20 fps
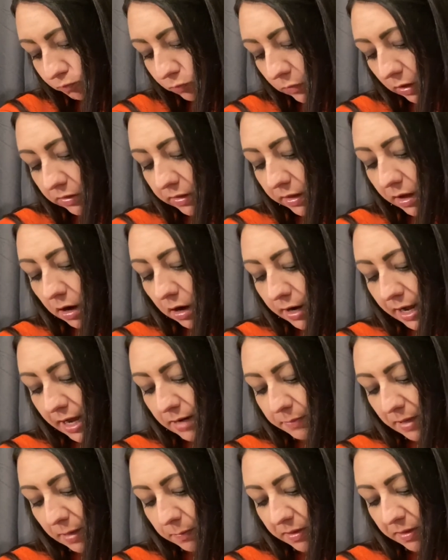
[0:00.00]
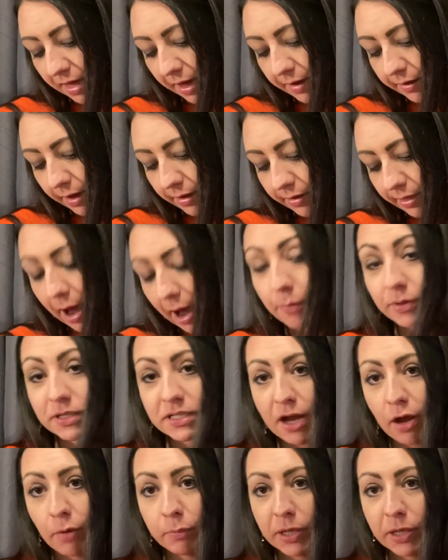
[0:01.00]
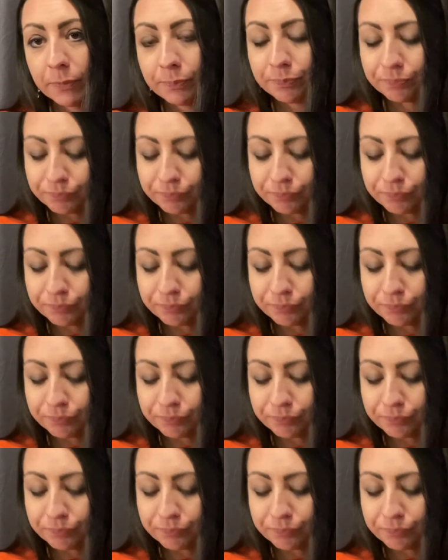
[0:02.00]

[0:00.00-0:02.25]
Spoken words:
the RN, maybe that would tell me.